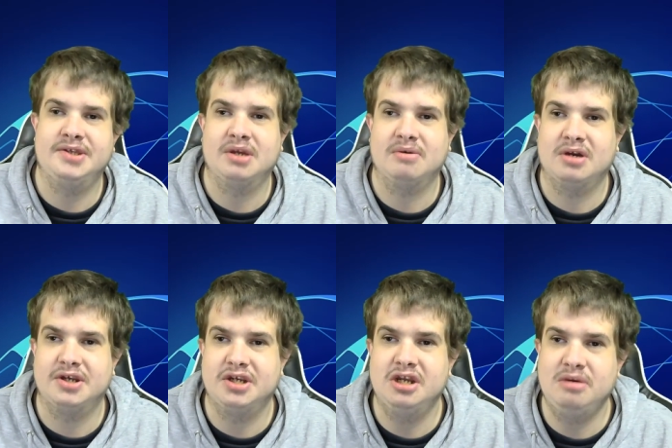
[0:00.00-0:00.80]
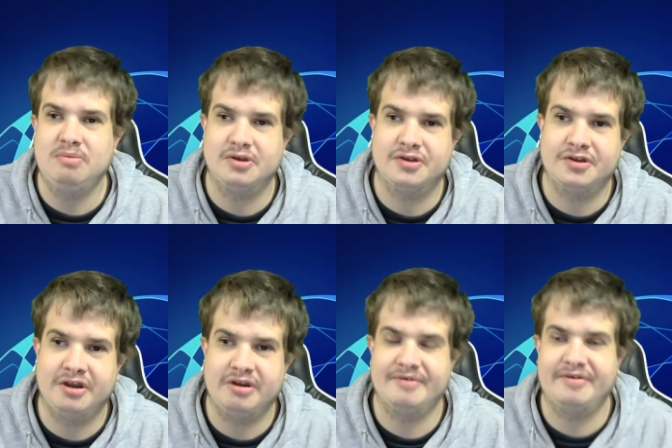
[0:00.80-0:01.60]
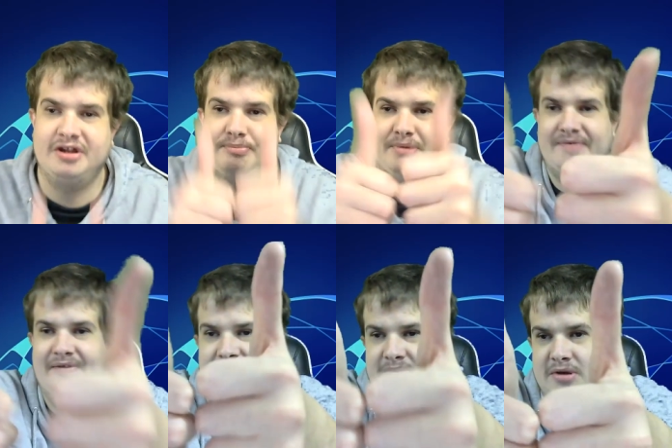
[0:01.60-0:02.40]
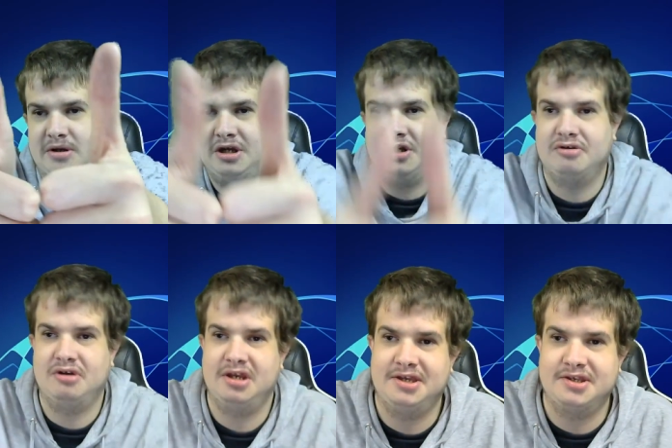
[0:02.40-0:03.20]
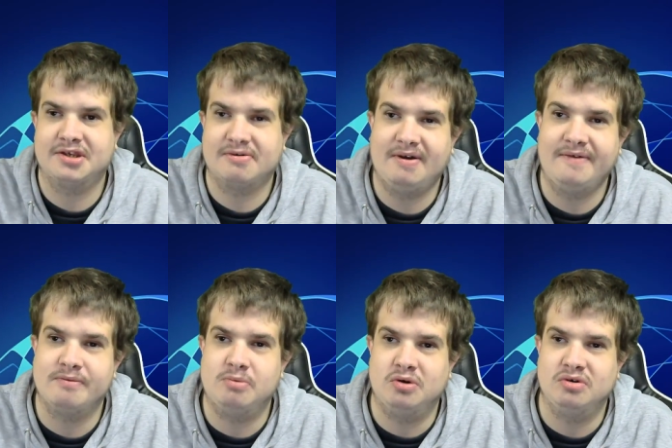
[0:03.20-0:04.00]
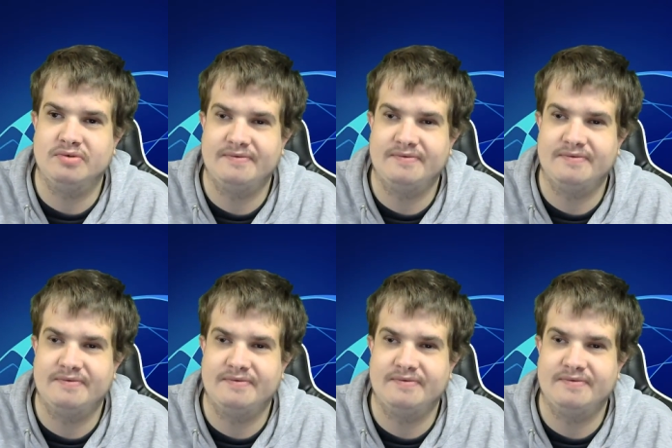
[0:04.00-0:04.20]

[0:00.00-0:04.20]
So, guys, you know what to do. Give it a big thumbs for you enjoy it. Subscribe for more.